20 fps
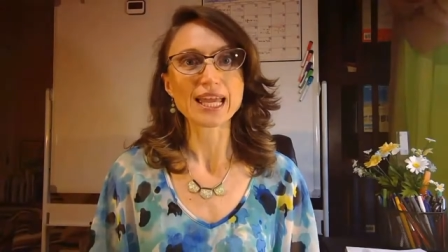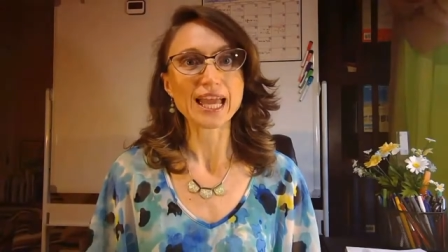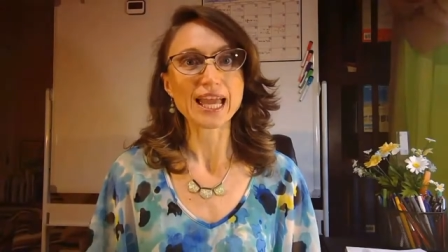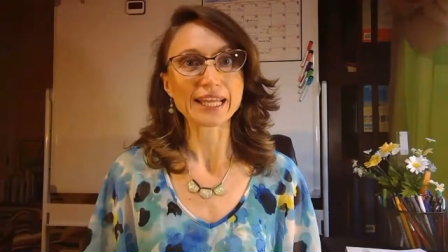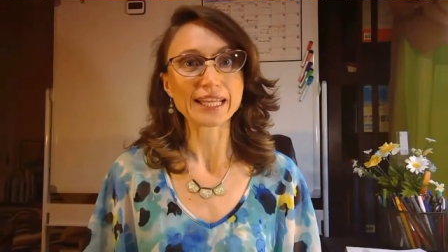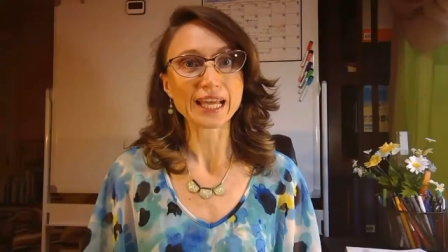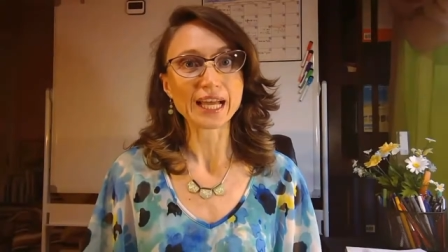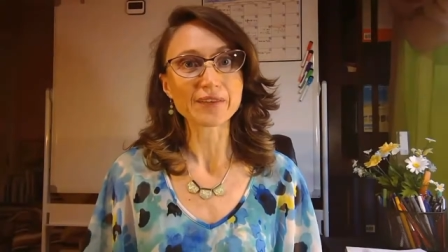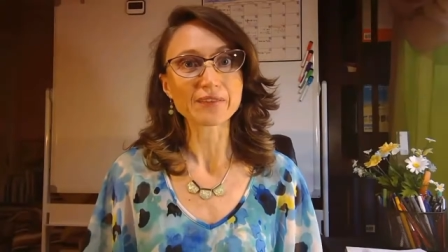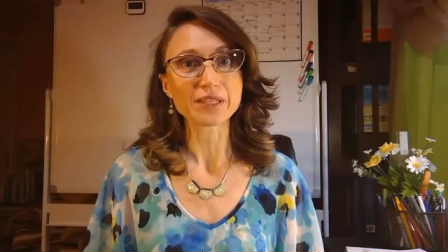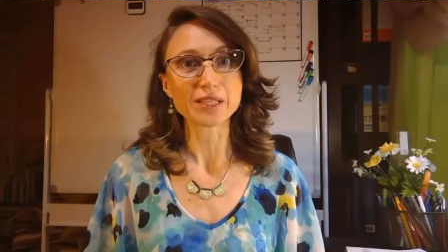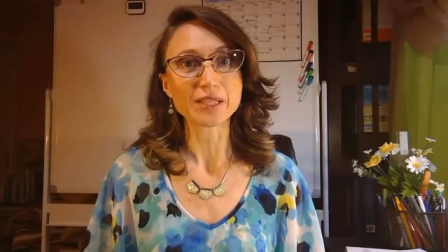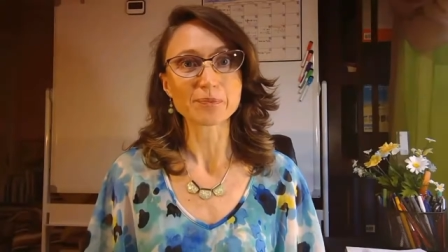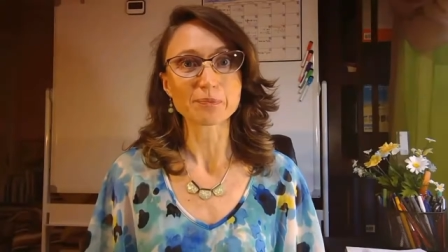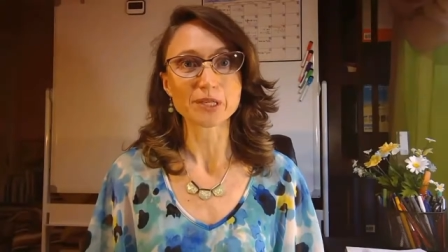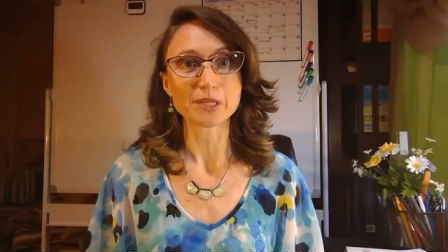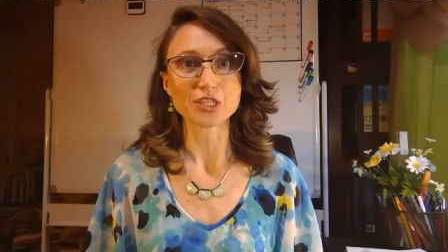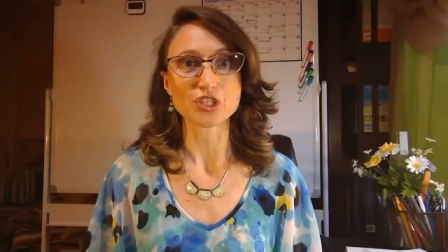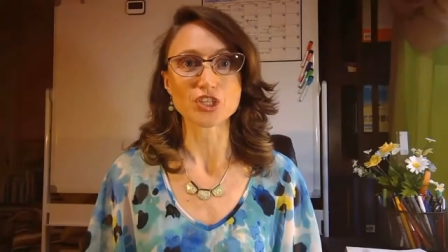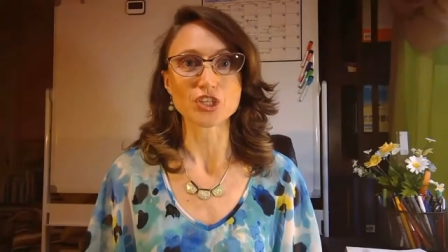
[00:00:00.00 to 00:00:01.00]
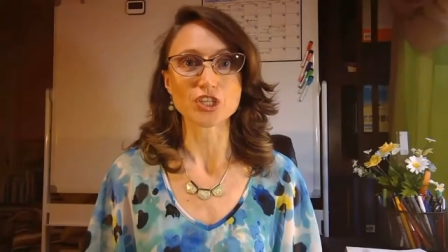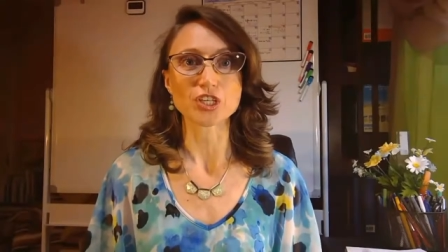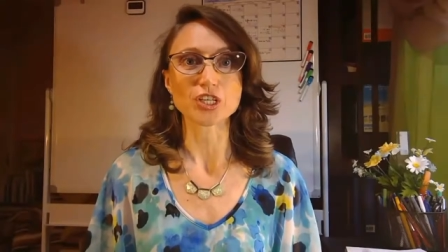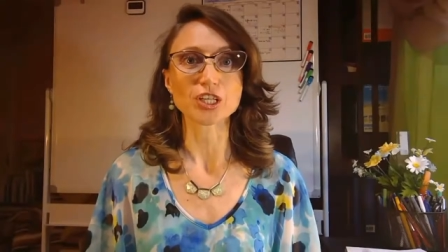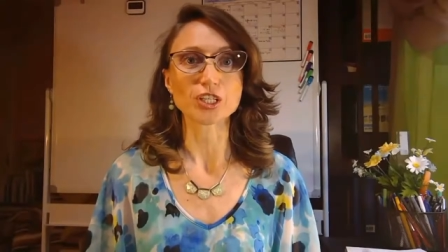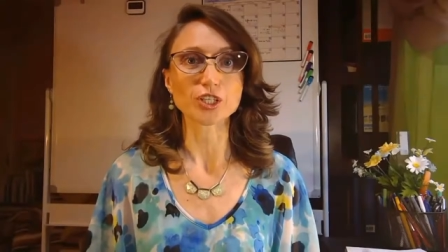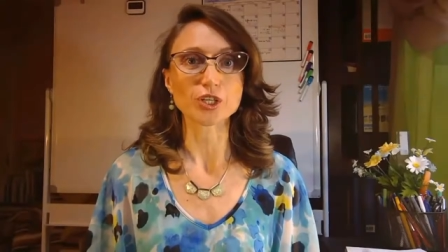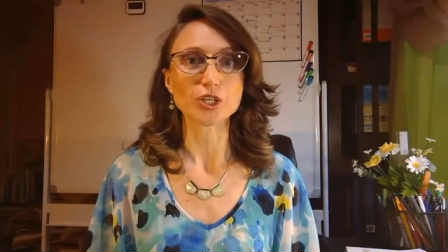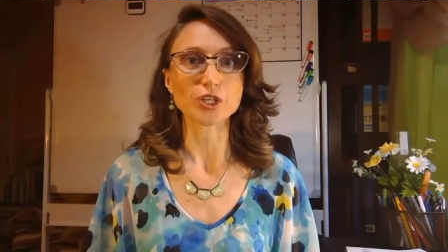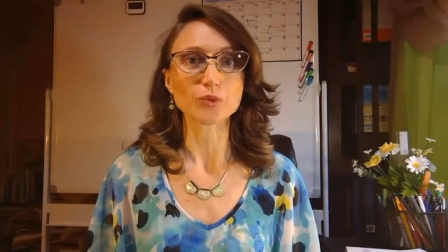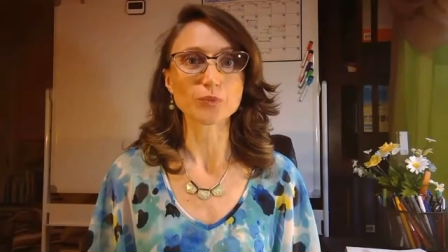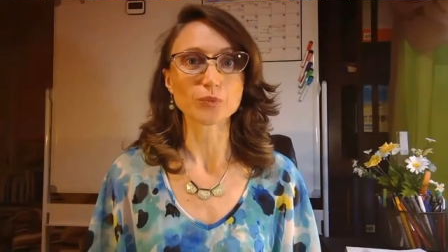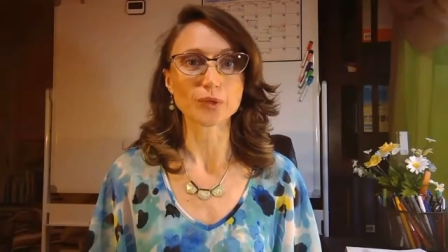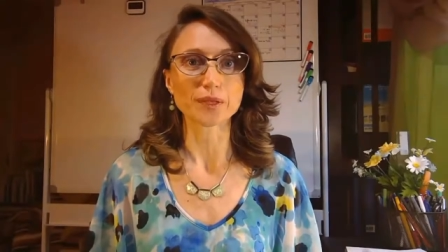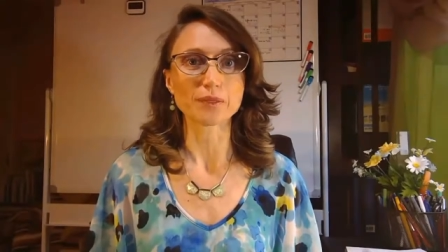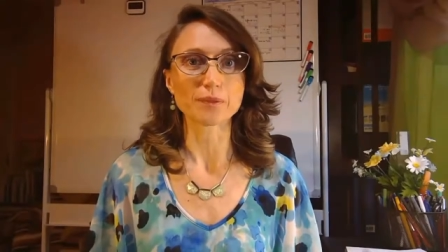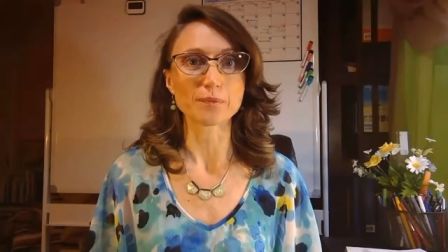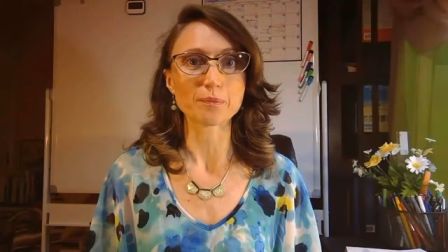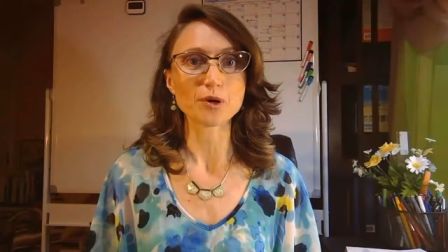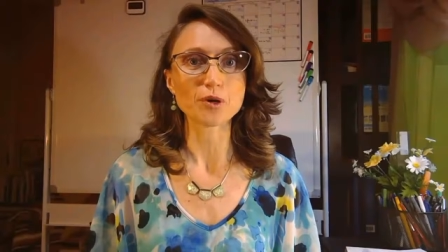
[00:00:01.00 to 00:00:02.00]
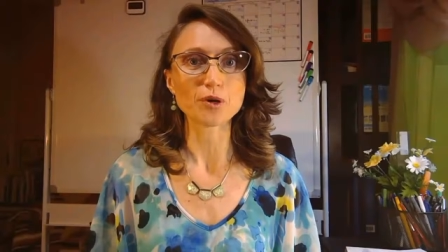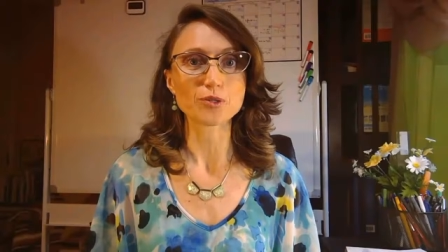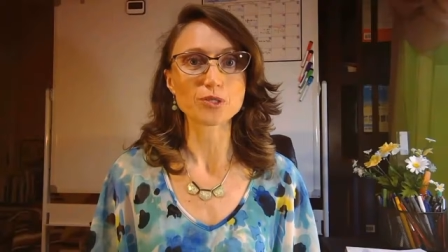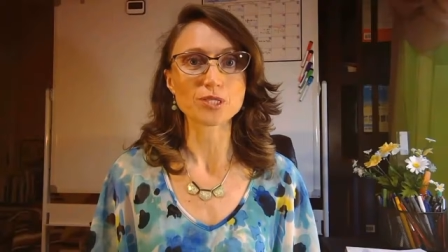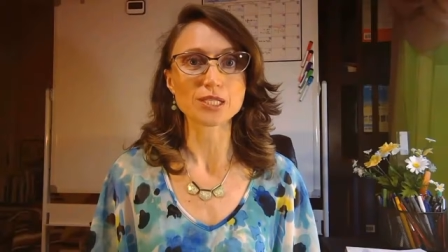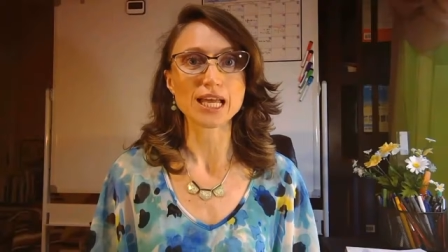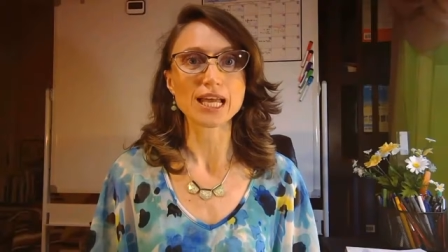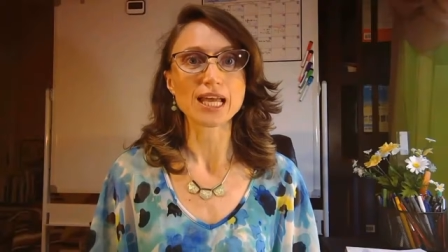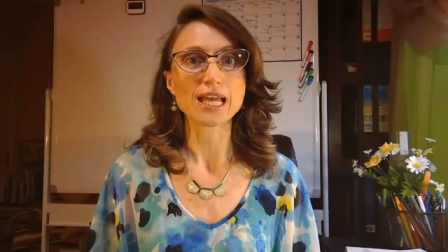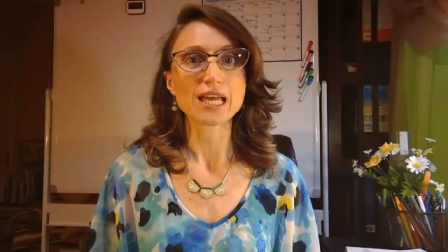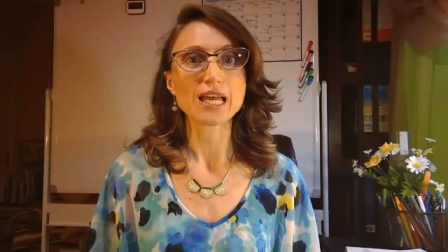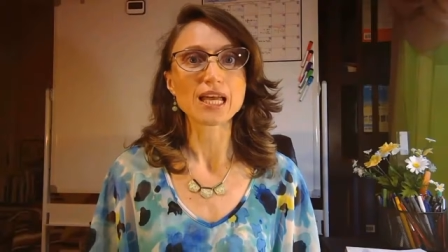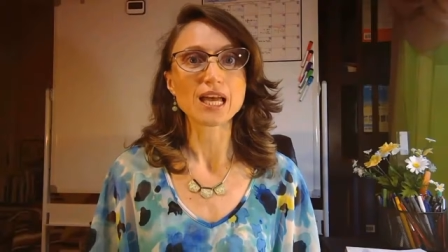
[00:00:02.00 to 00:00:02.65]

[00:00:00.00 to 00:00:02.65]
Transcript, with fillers: and having the picture along with the post